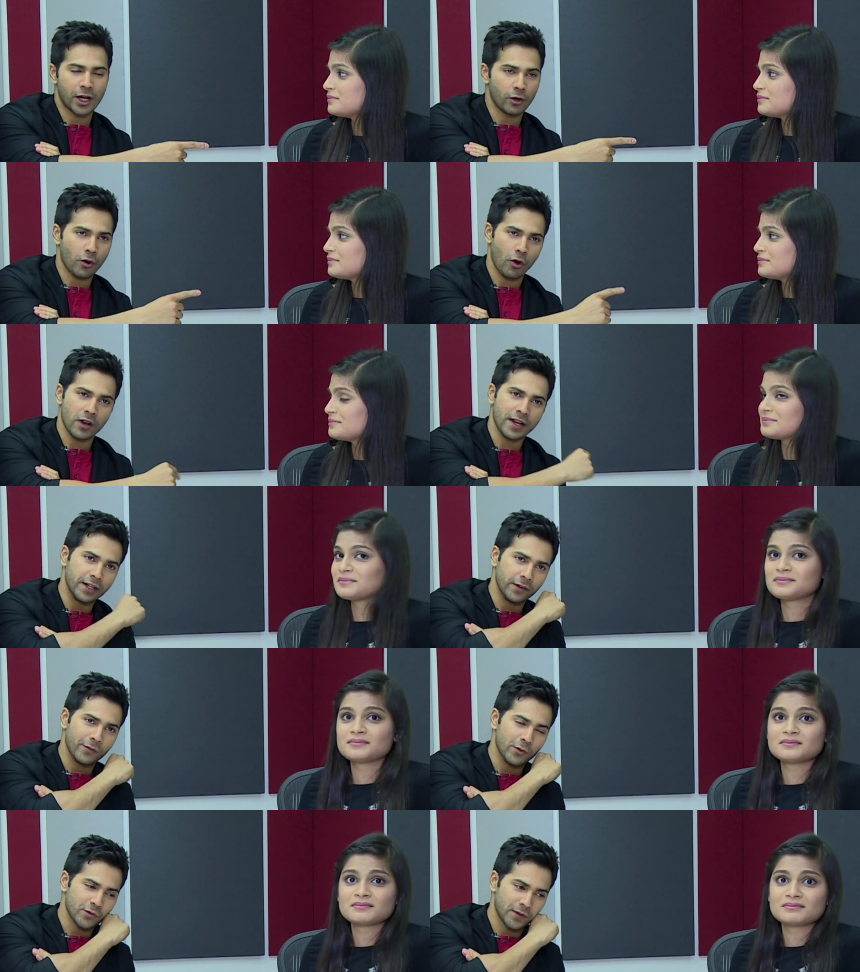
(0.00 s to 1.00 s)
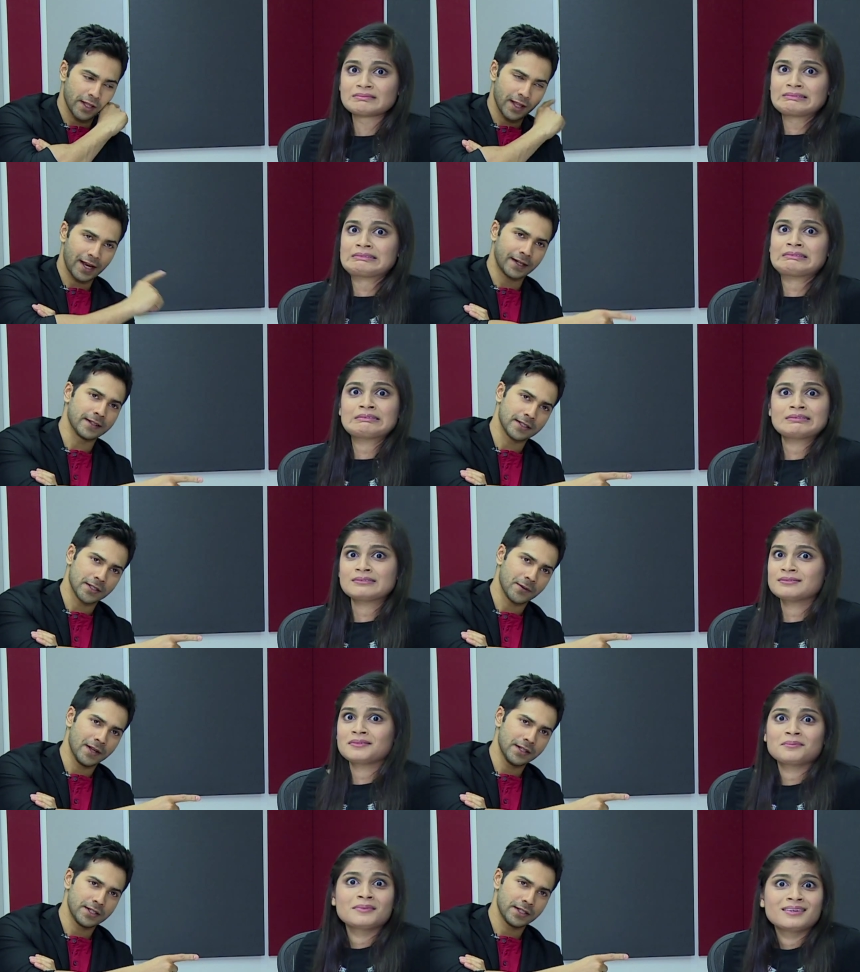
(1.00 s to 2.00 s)
Speaker 1: check out all her interviews with other actors as
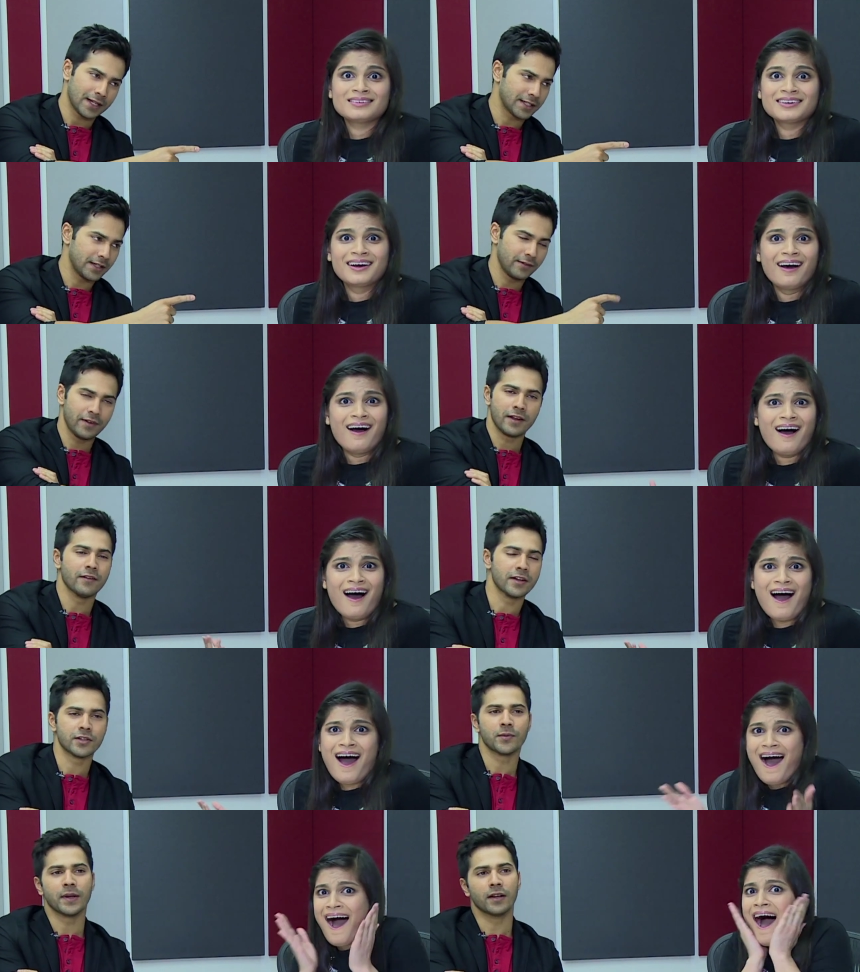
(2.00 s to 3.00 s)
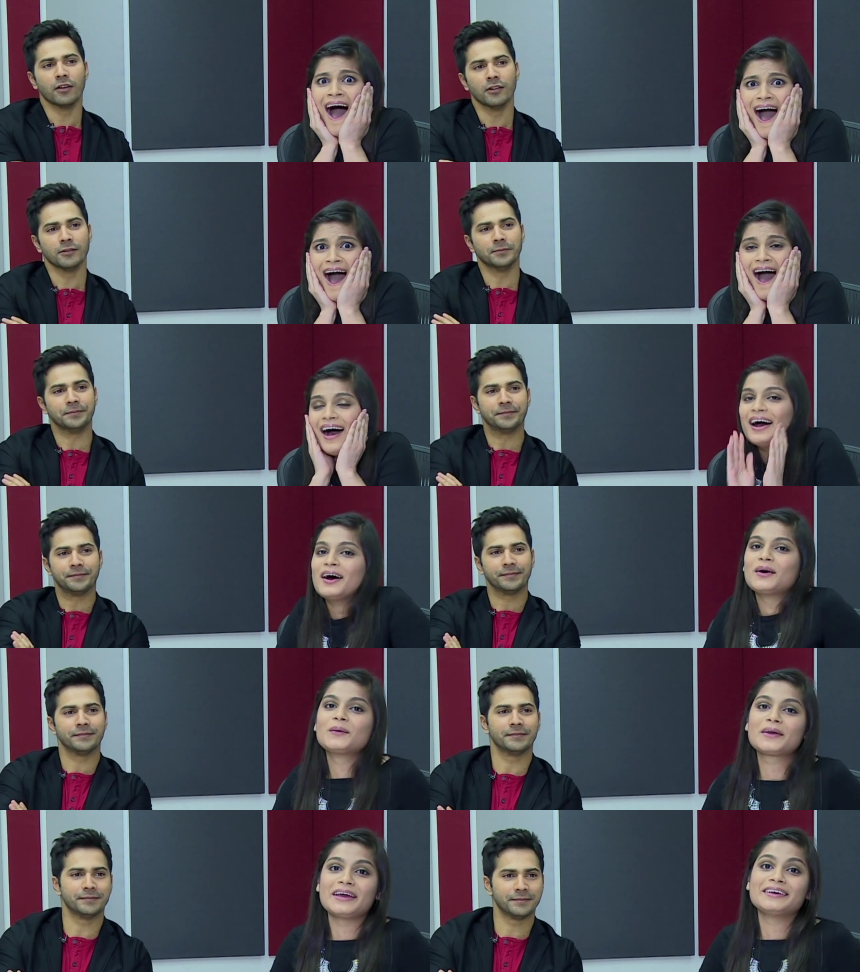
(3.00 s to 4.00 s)
well. She's actually a very, very sweet girl.
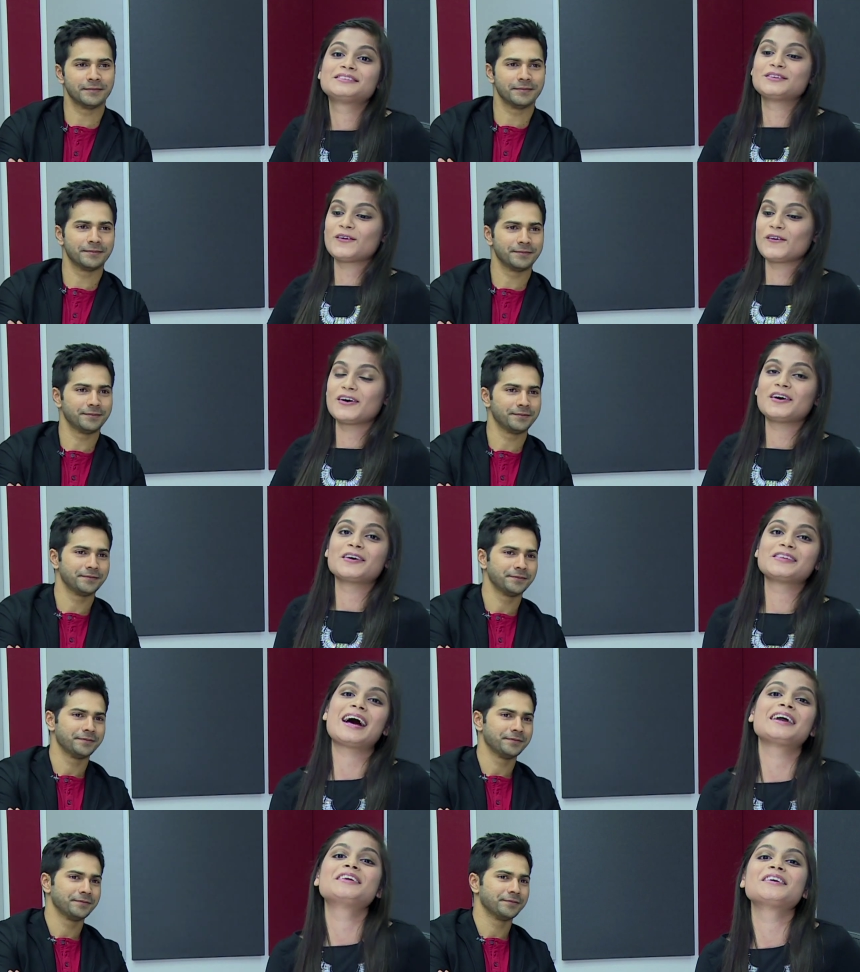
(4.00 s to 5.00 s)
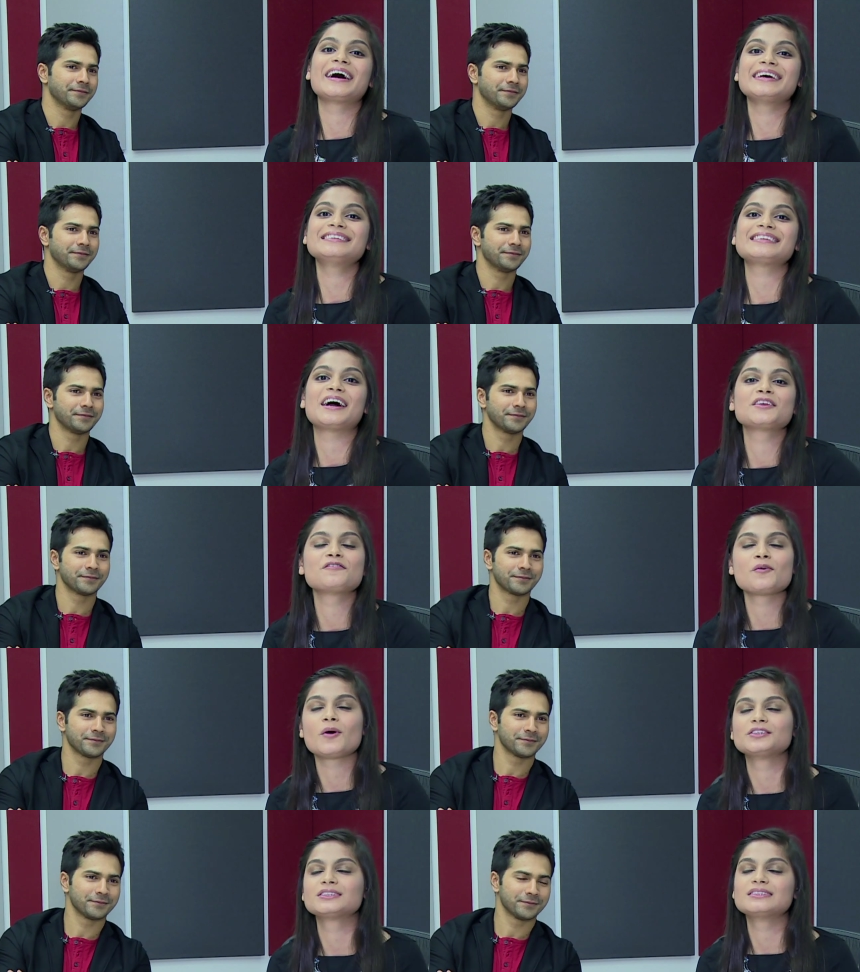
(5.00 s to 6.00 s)
Speaker 2: Okay, so uh, thank you guys. Thank you
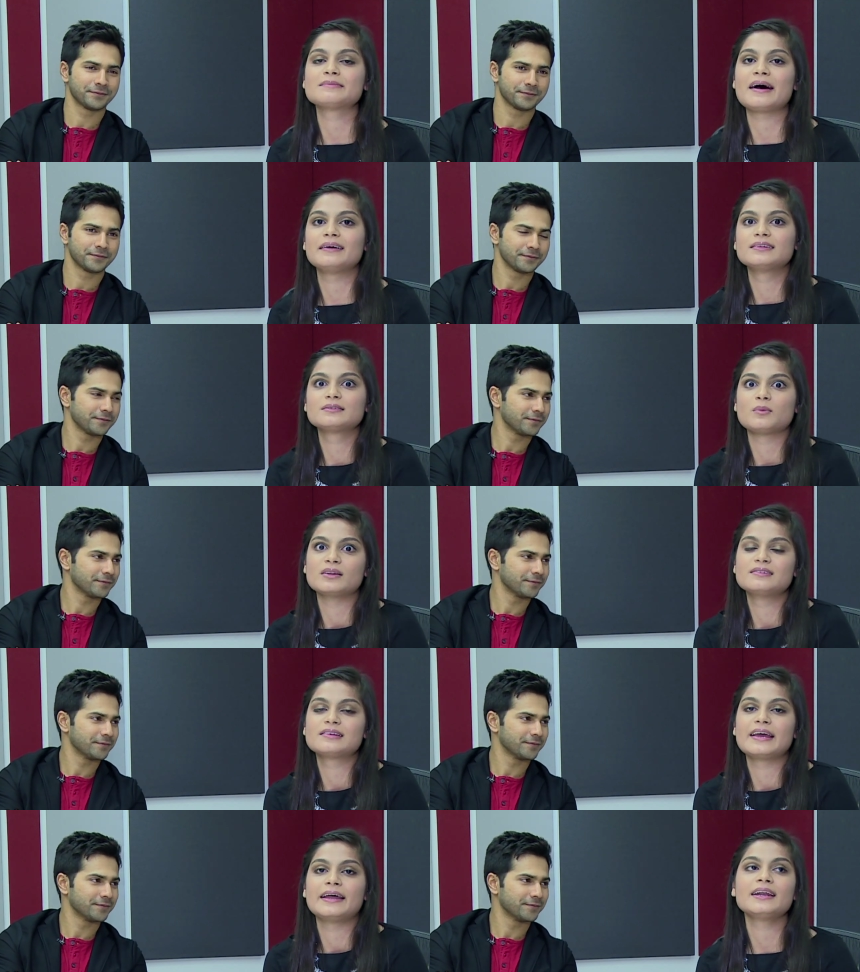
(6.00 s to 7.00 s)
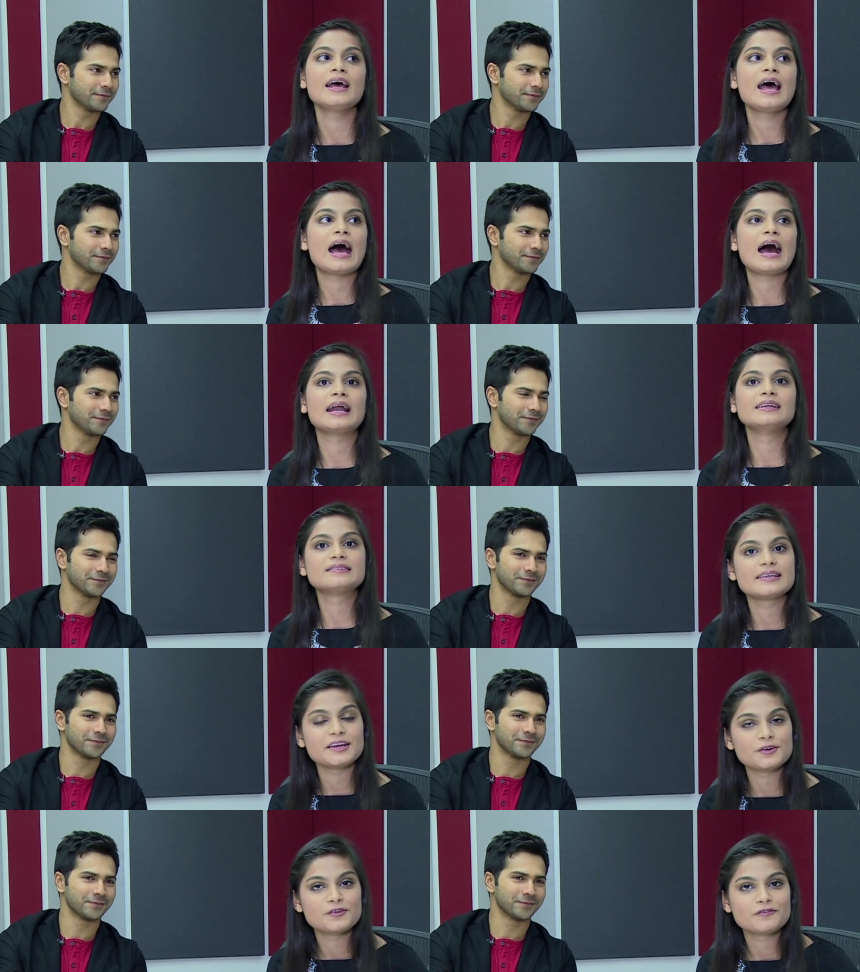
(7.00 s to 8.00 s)
for watching this madness once again. And
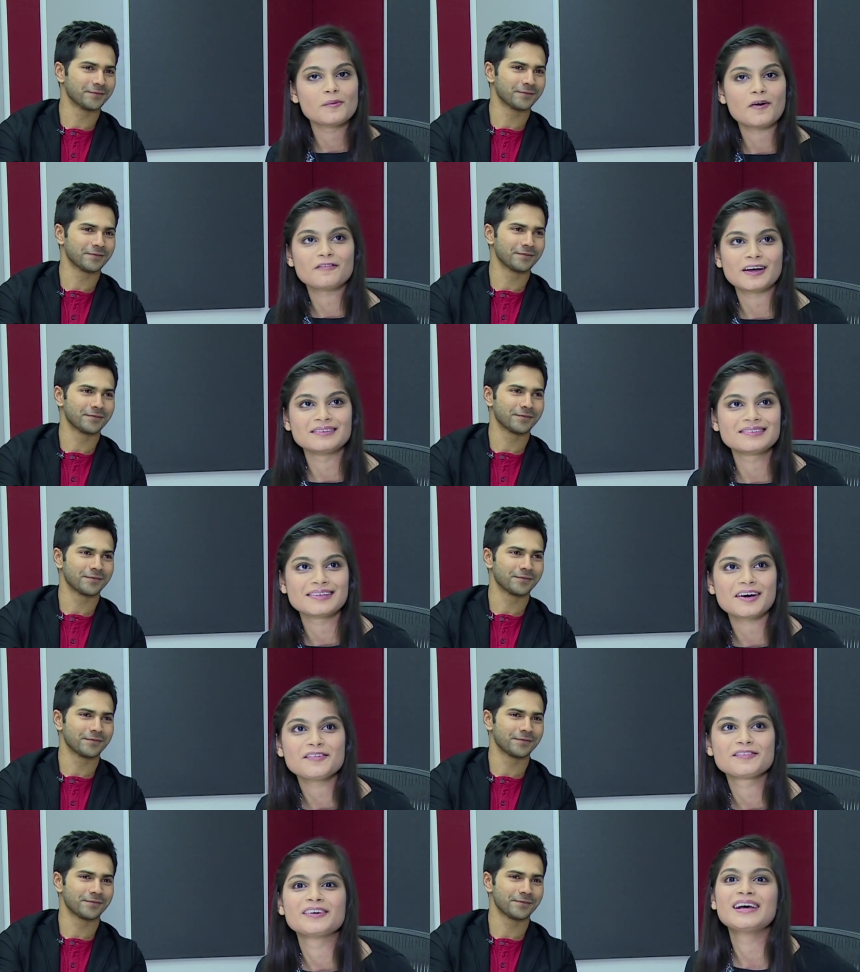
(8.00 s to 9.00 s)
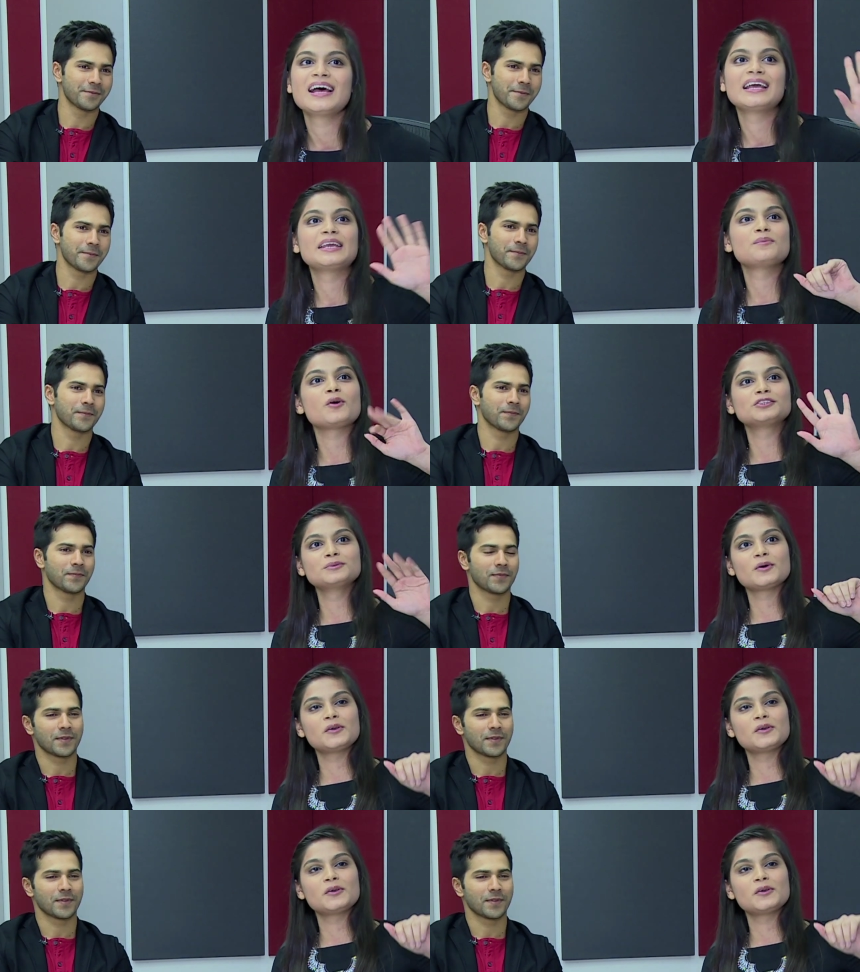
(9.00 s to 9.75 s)
stay tuned for more fun stuff. Keep watching